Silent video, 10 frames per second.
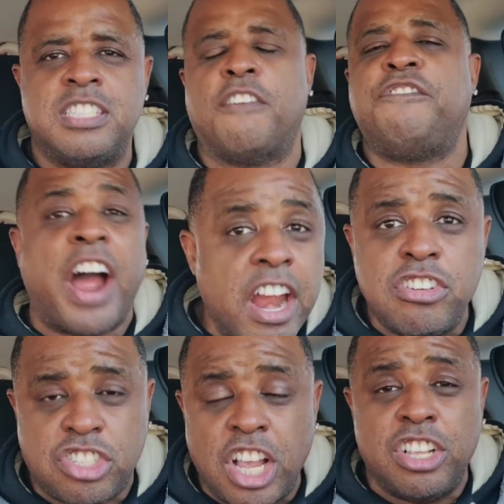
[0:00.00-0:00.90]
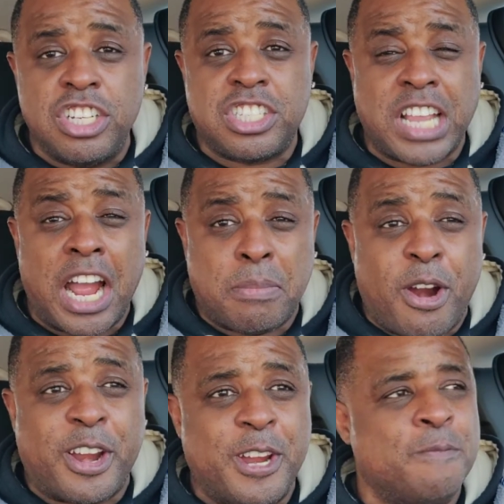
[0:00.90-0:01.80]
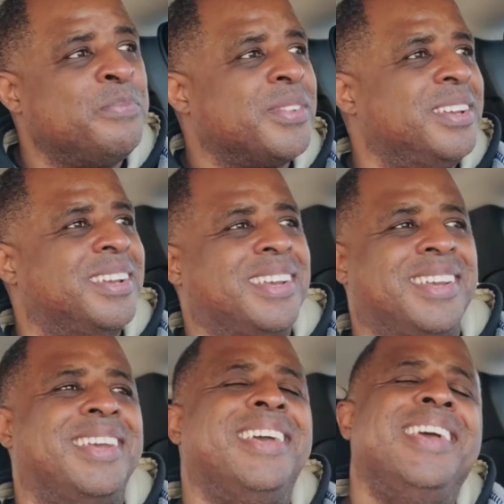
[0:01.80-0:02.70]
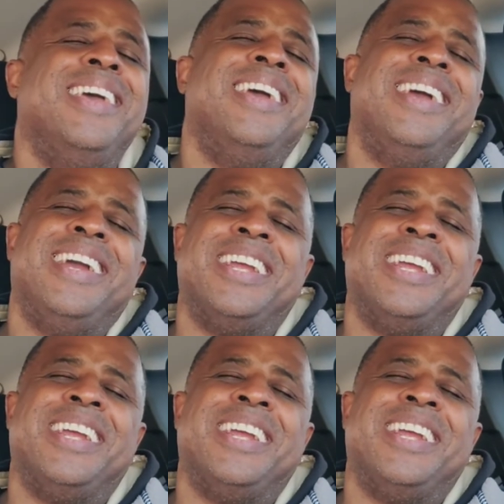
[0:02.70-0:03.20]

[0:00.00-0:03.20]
It's a fire sale in the stock market.